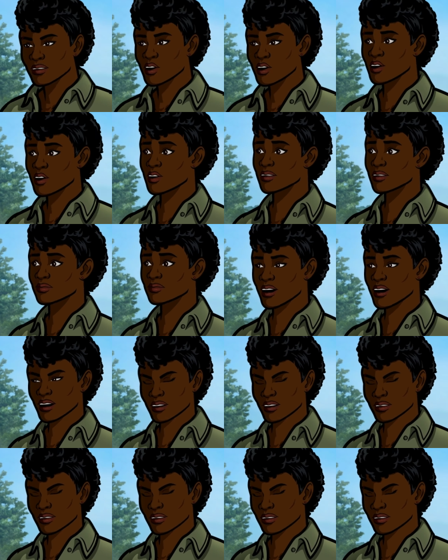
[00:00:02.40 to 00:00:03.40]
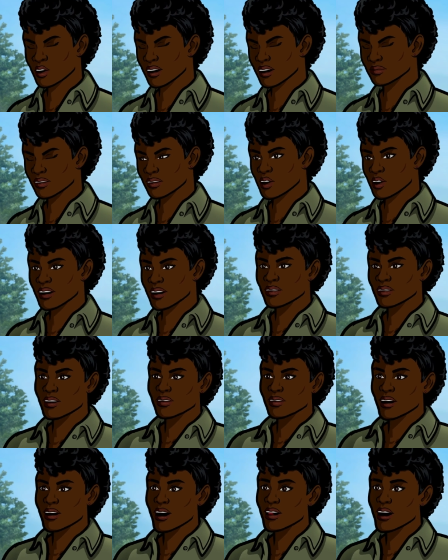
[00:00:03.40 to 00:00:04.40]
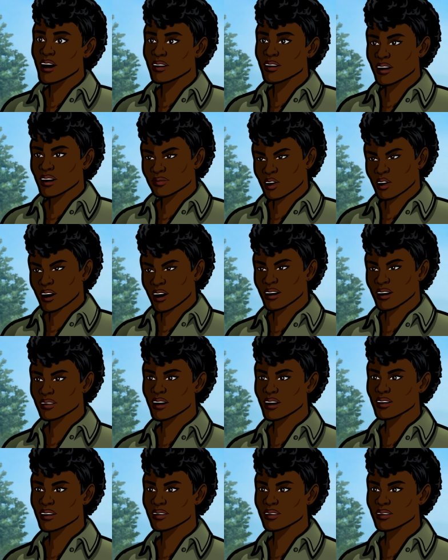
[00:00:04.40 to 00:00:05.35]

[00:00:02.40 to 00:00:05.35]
This won't be an easy trip, so we need all the help we can